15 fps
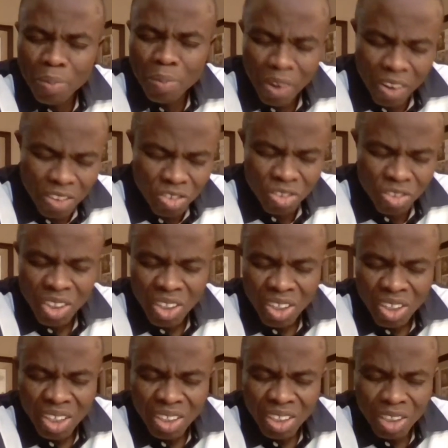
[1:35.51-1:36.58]
plus,
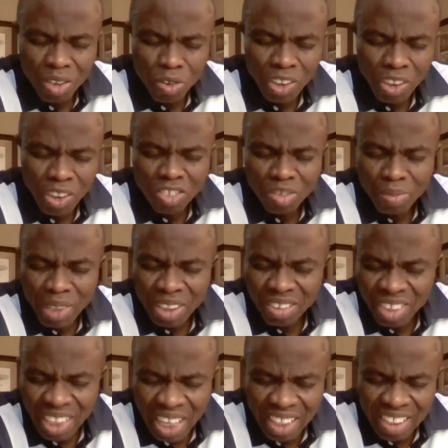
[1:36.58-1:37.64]
the New
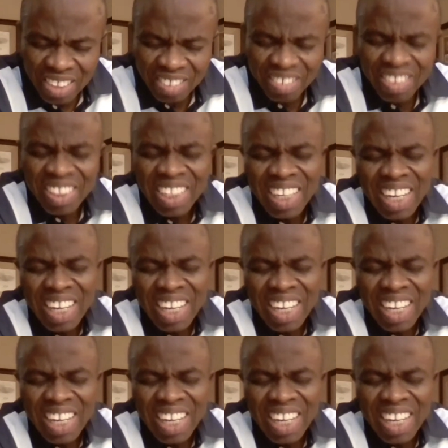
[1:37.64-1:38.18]
Testament there is,